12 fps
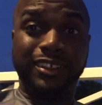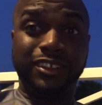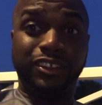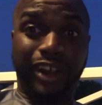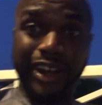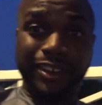
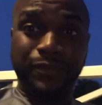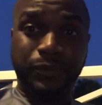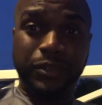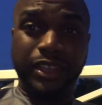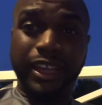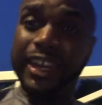right?
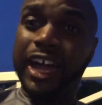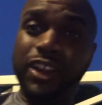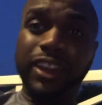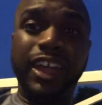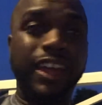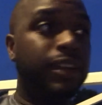And not
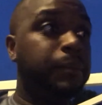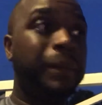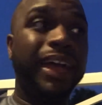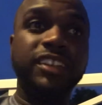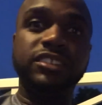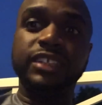only that,
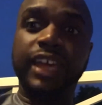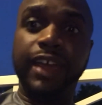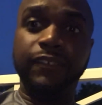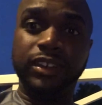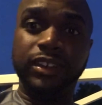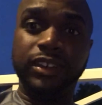imagine
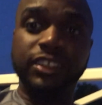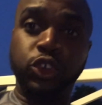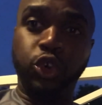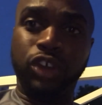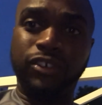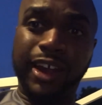having
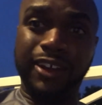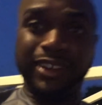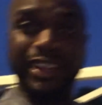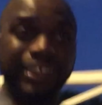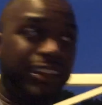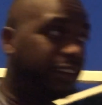your route
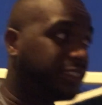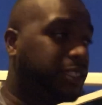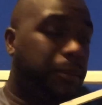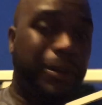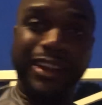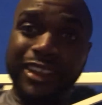and then
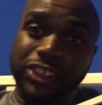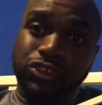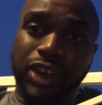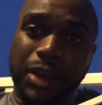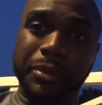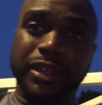somebody else's
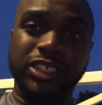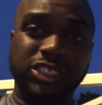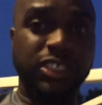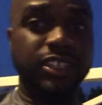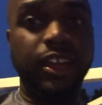route, because